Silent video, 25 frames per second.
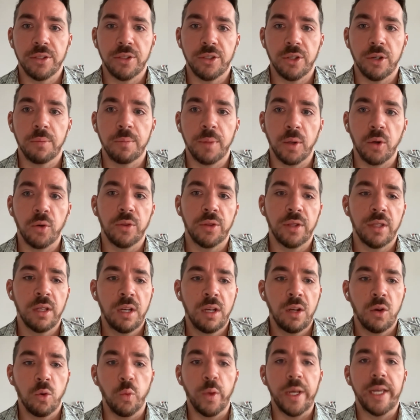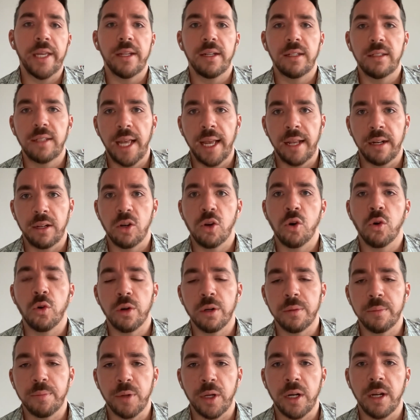So both wheat and
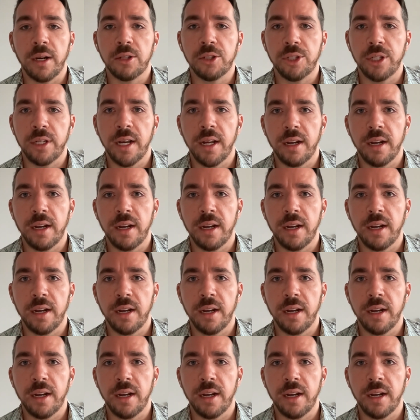corn production